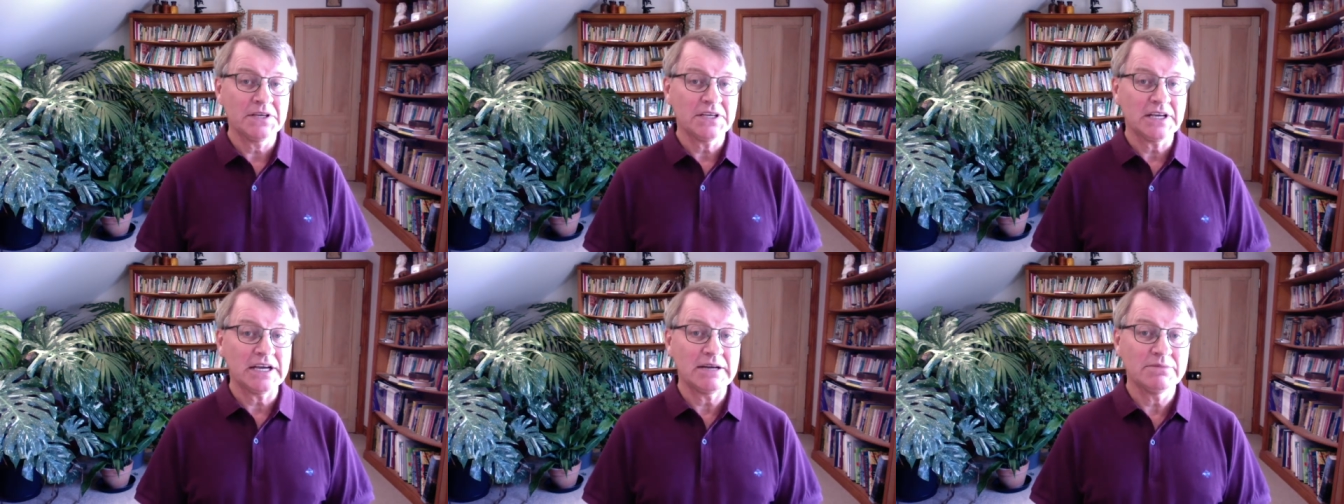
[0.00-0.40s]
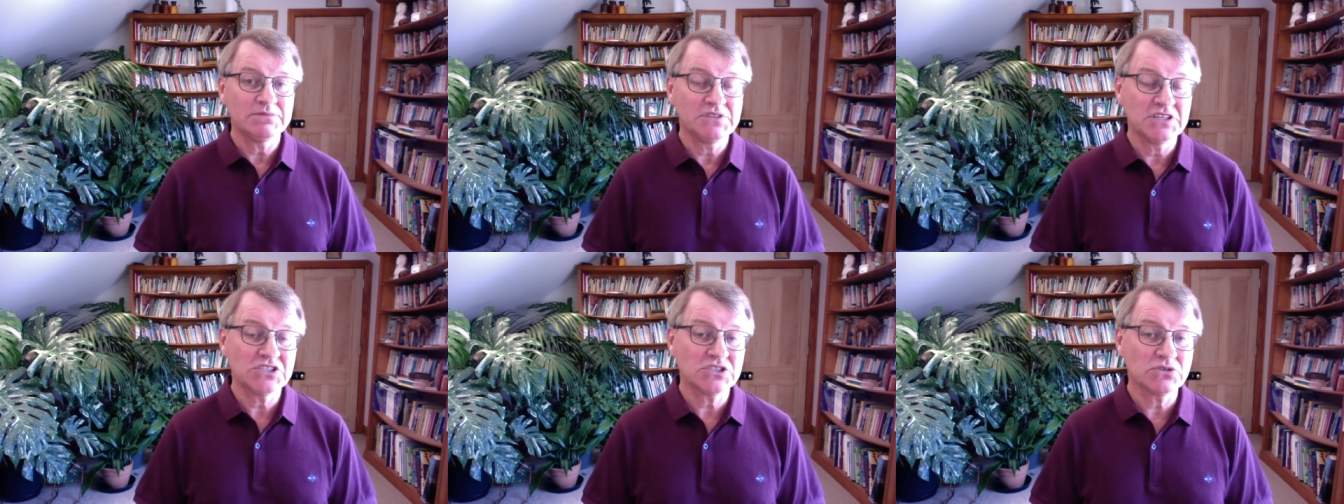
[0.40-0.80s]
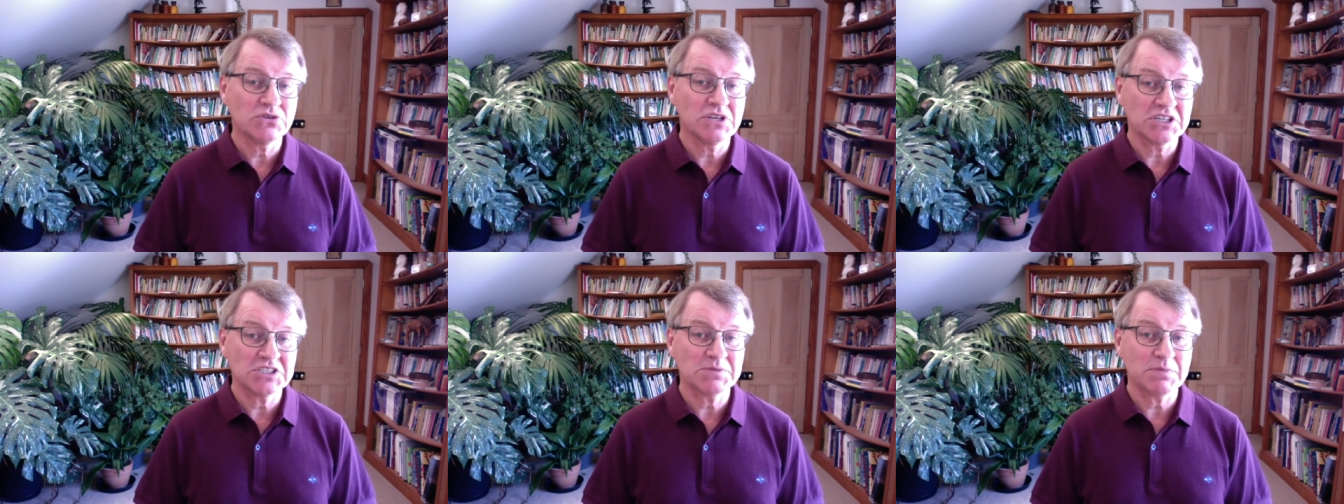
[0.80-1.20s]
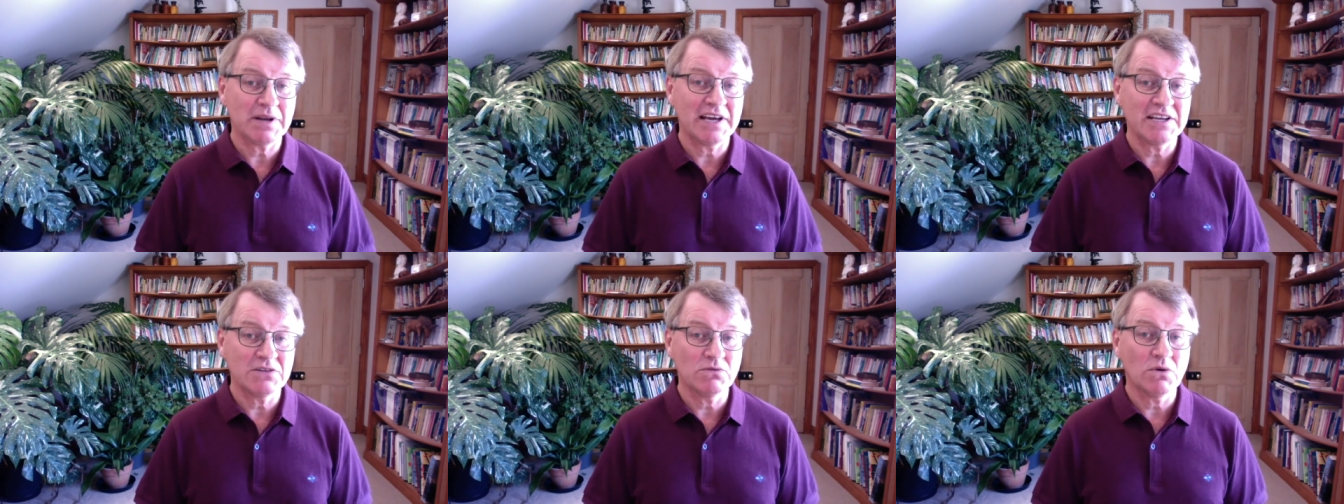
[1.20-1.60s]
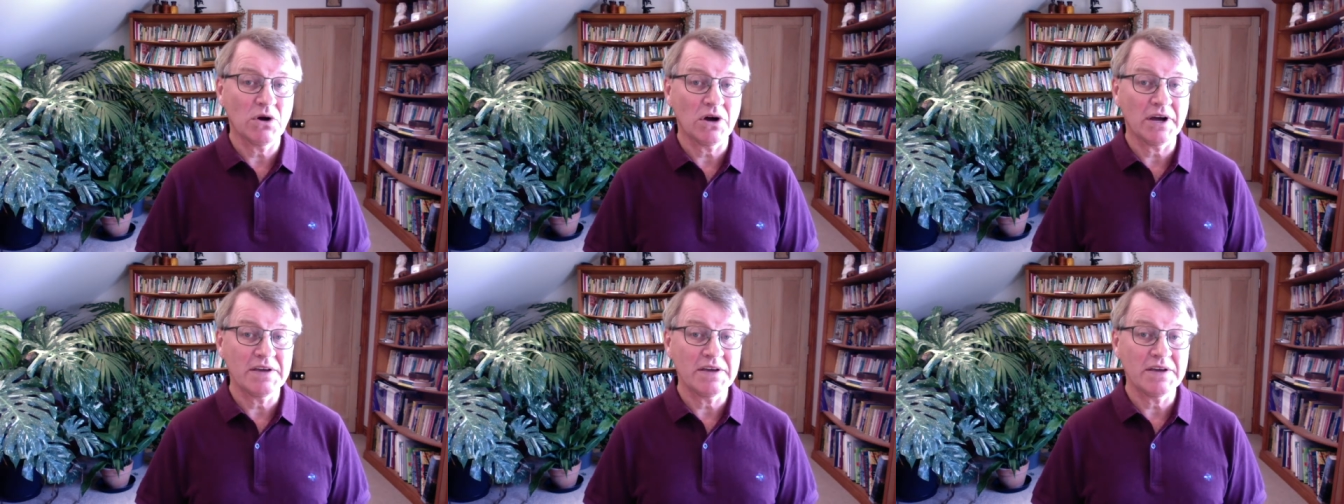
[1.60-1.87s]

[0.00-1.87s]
Um, this could explain why